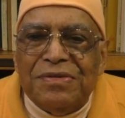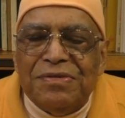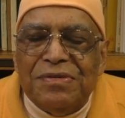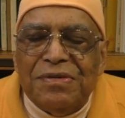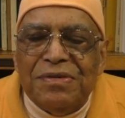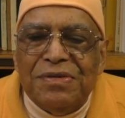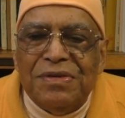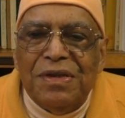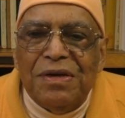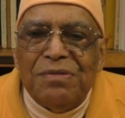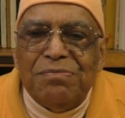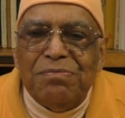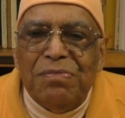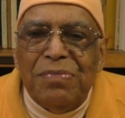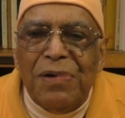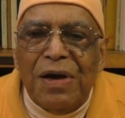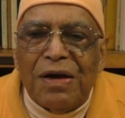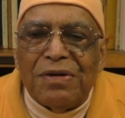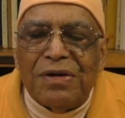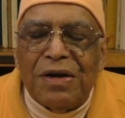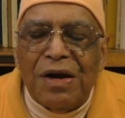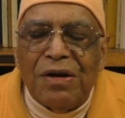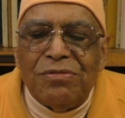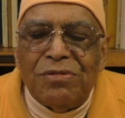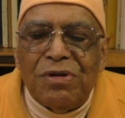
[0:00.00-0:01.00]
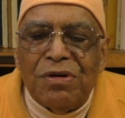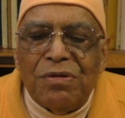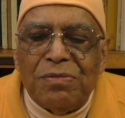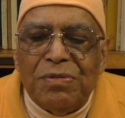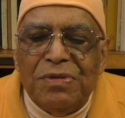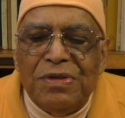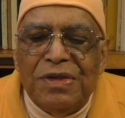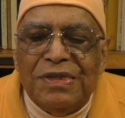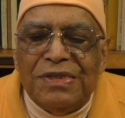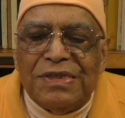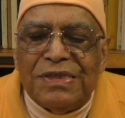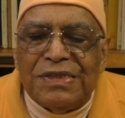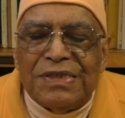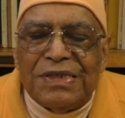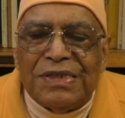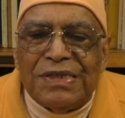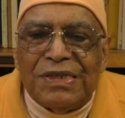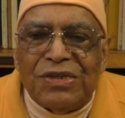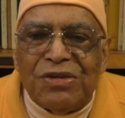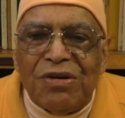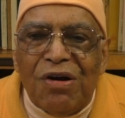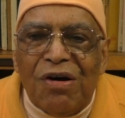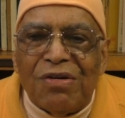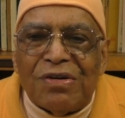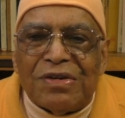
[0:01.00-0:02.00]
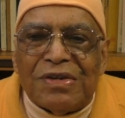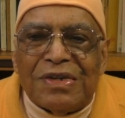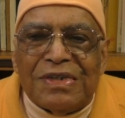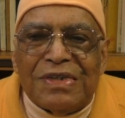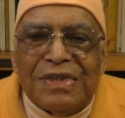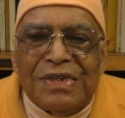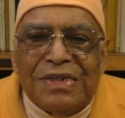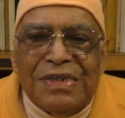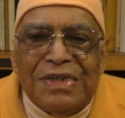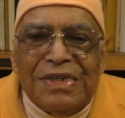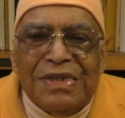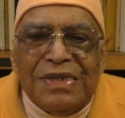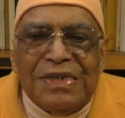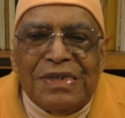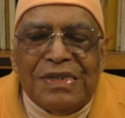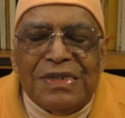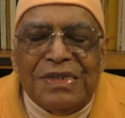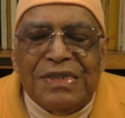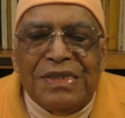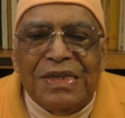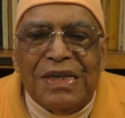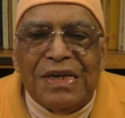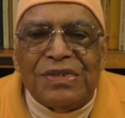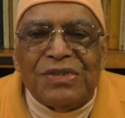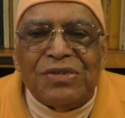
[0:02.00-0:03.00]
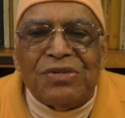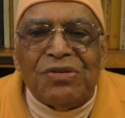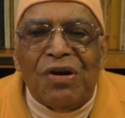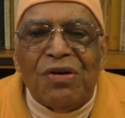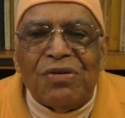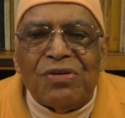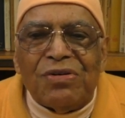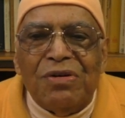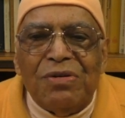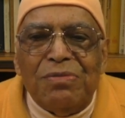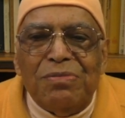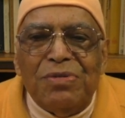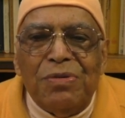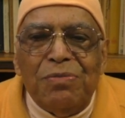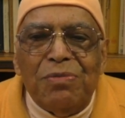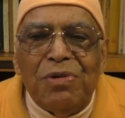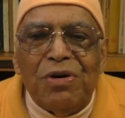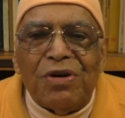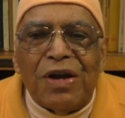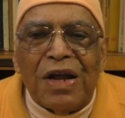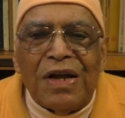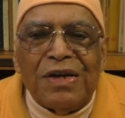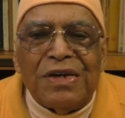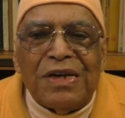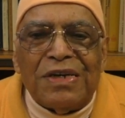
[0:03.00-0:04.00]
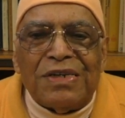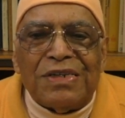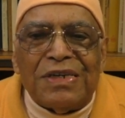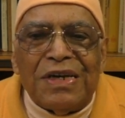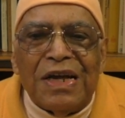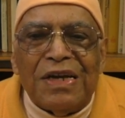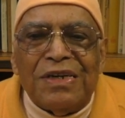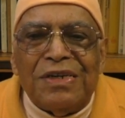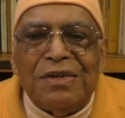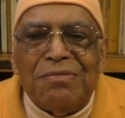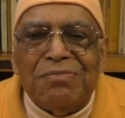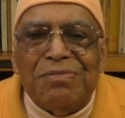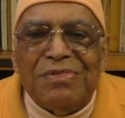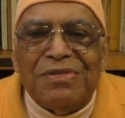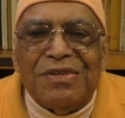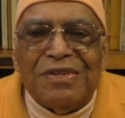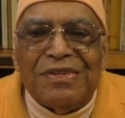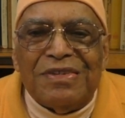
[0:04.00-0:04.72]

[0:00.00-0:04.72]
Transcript: the background of this talk, that talk will be more understandable.